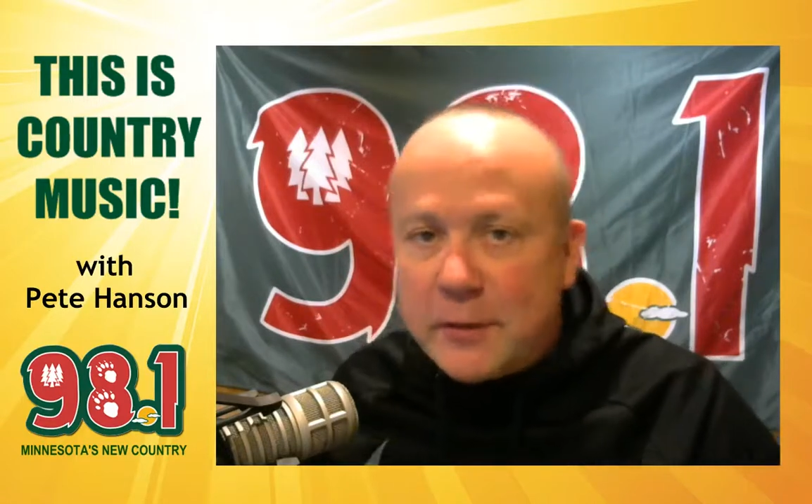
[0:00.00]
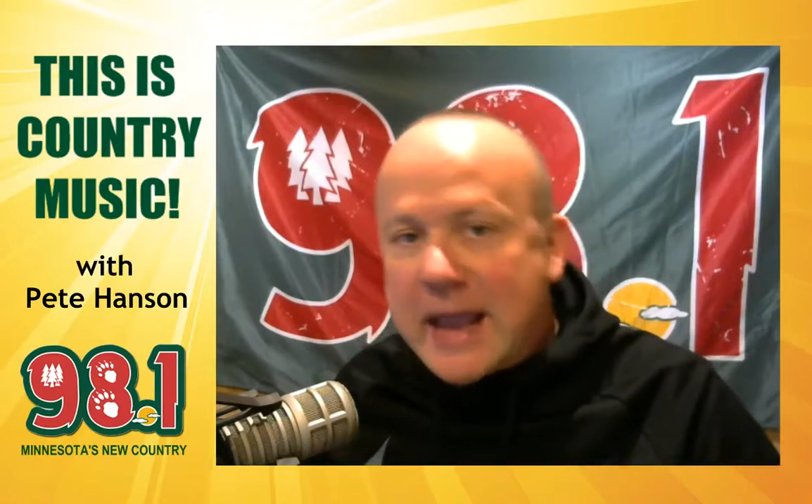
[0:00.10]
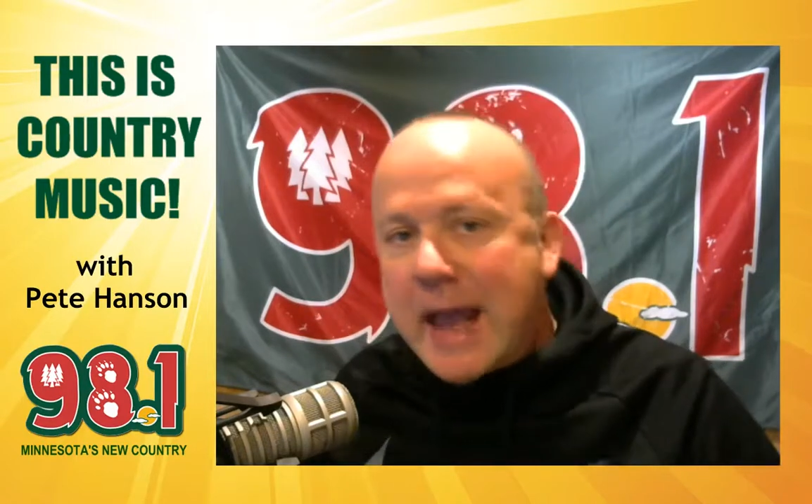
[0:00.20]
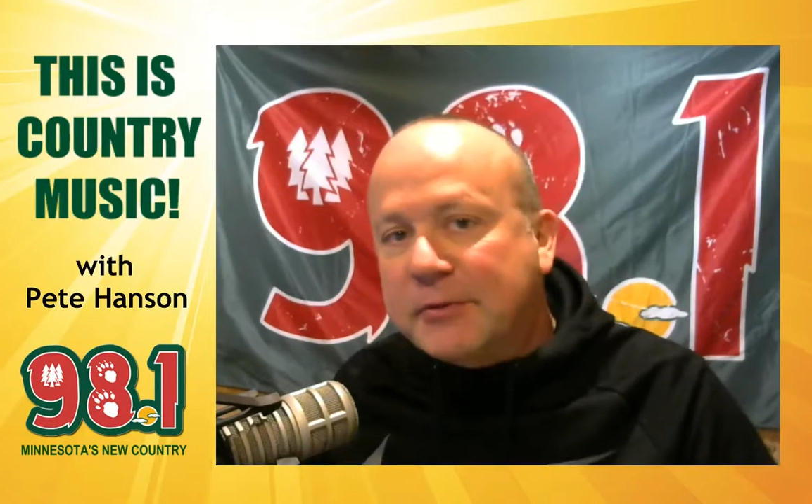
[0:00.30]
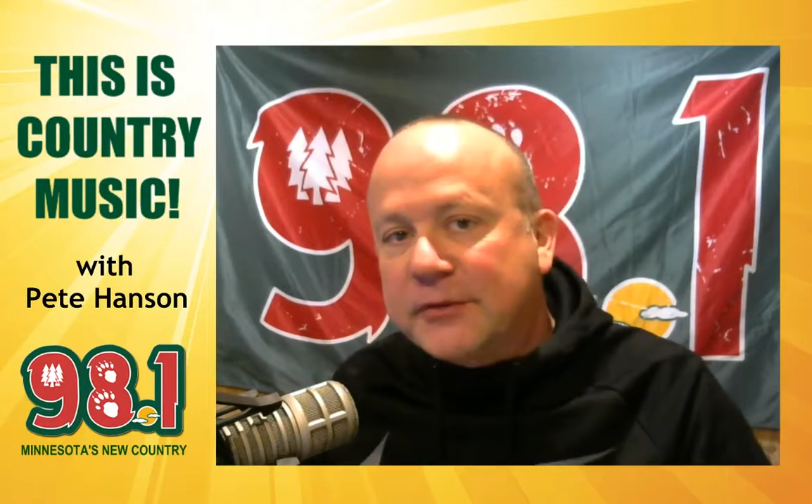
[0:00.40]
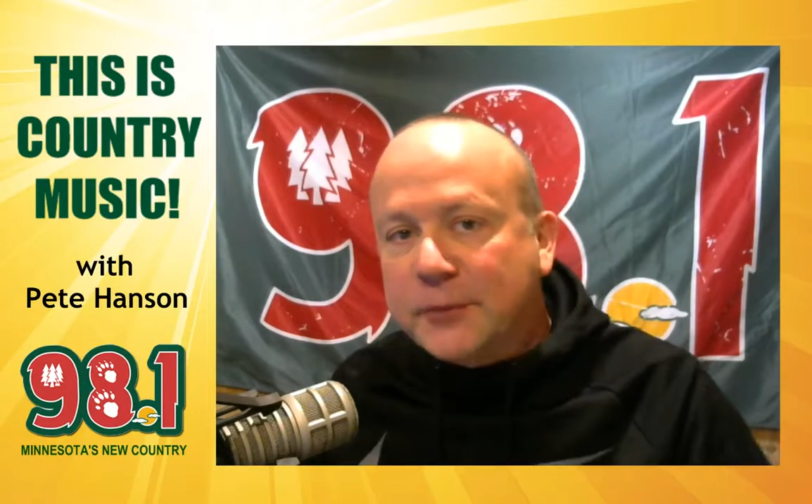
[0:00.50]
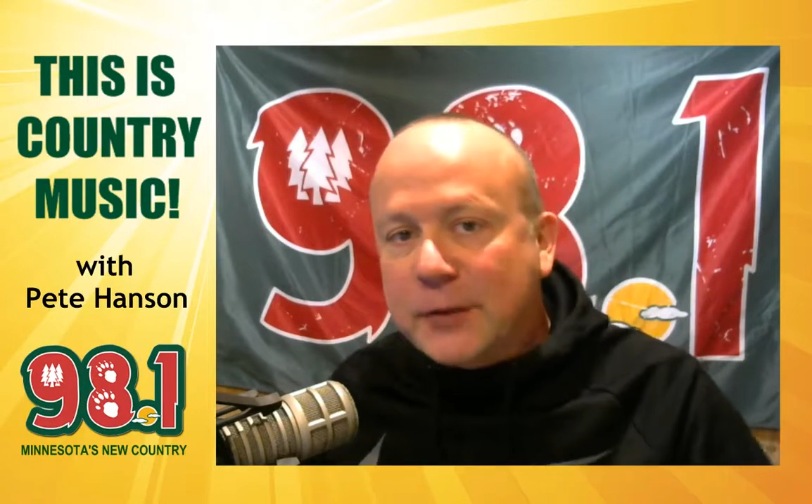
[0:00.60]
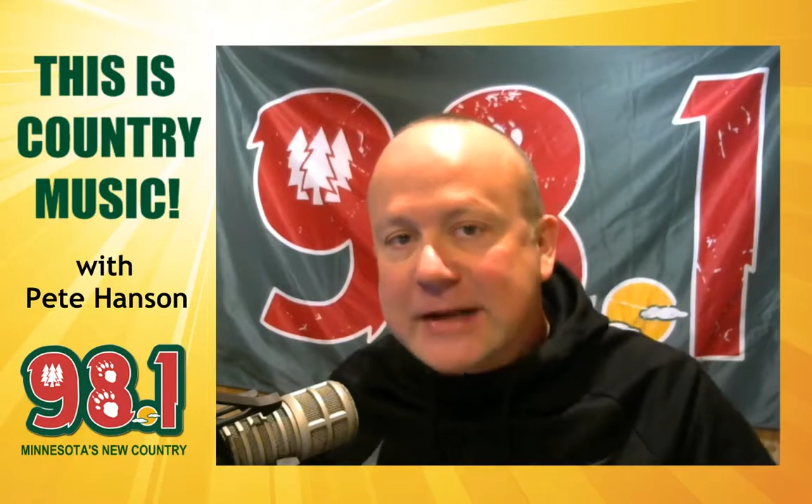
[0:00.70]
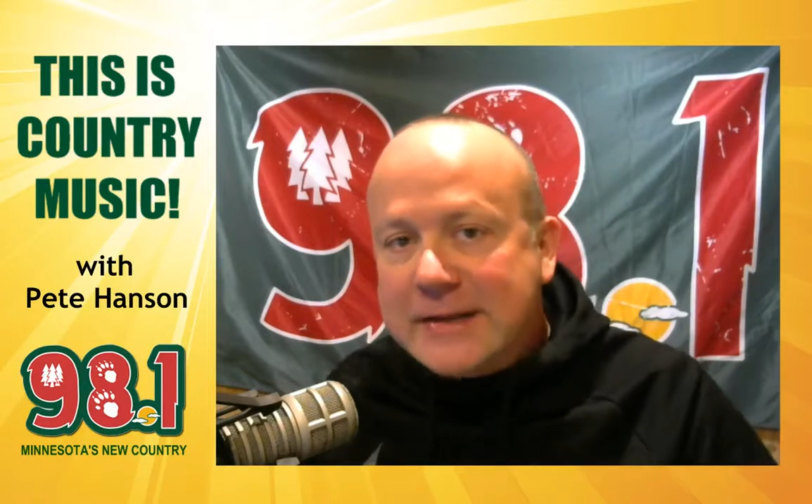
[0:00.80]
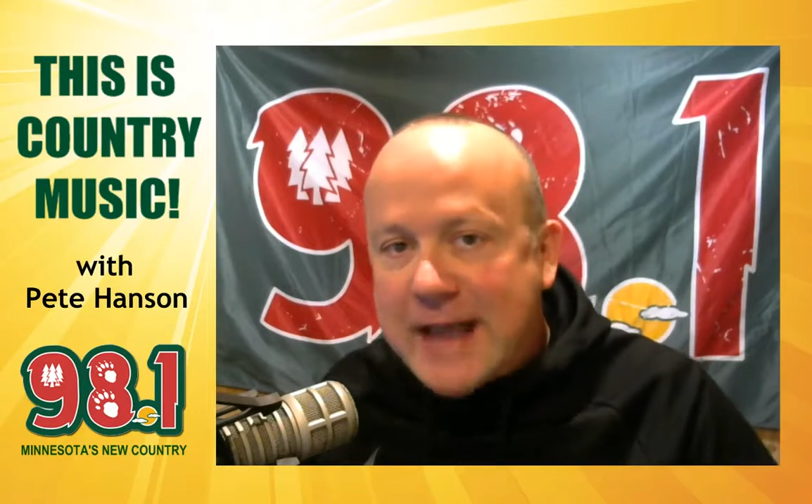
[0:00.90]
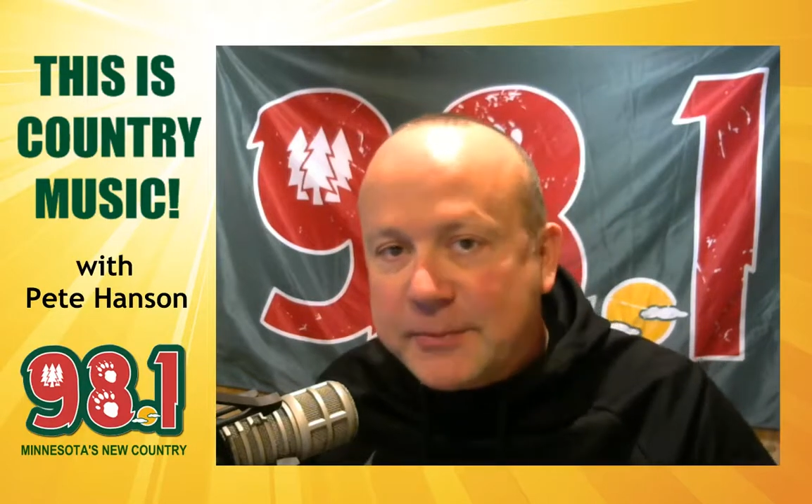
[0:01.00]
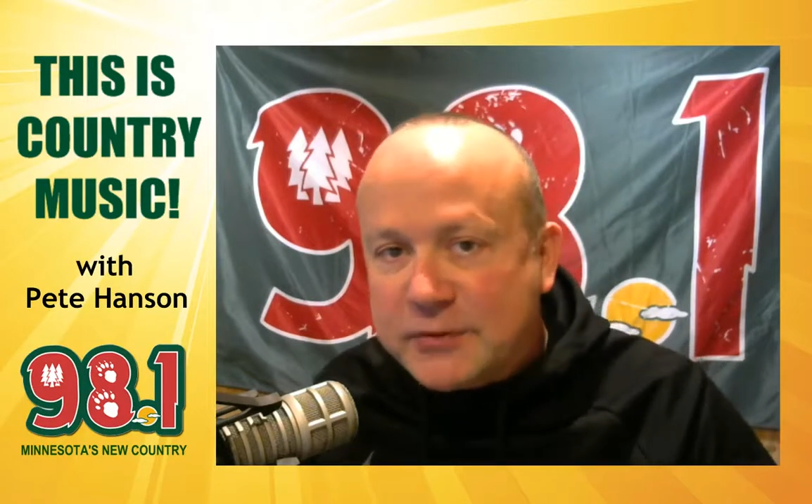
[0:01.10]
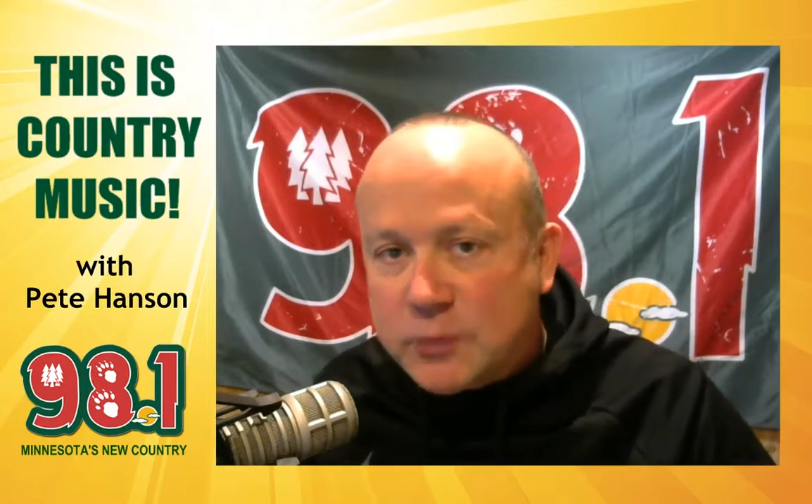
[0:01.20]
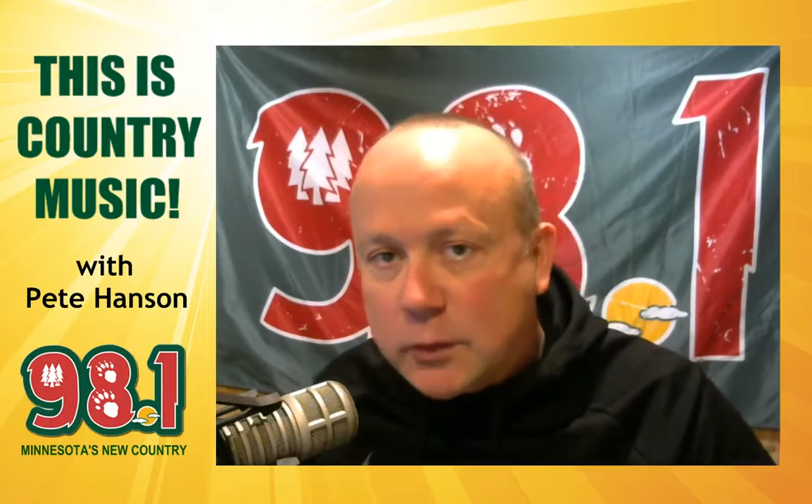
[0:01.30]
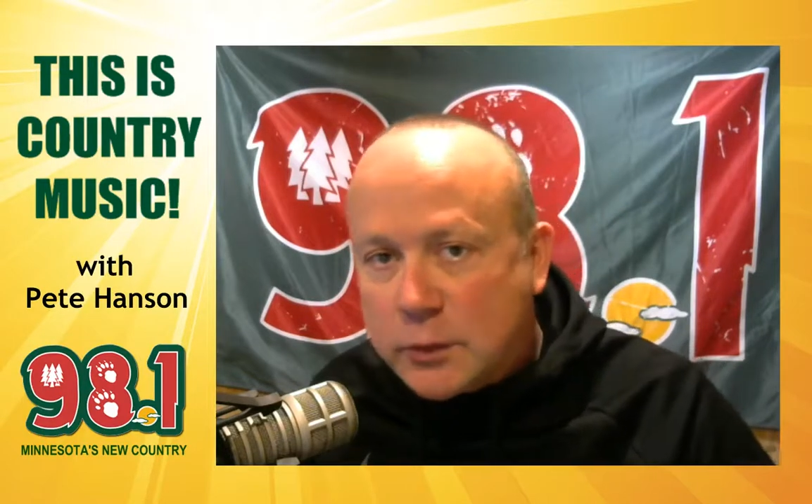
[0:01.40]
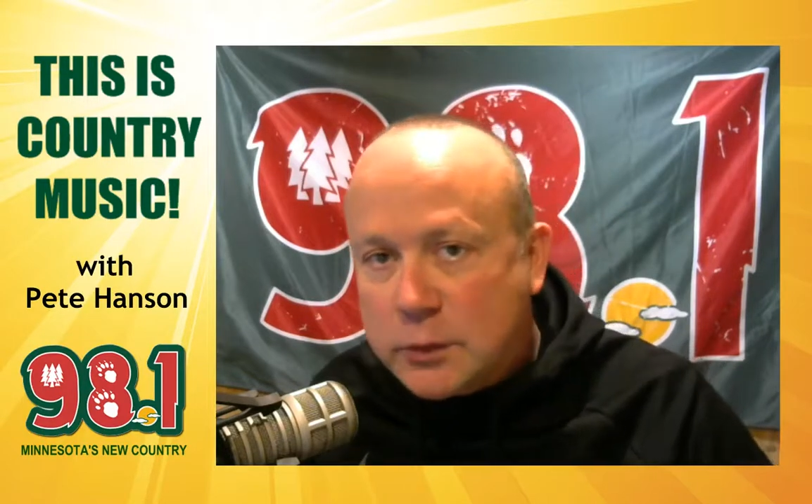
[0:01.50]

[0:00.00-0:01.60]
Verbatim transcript: The app is free in the App Store, Google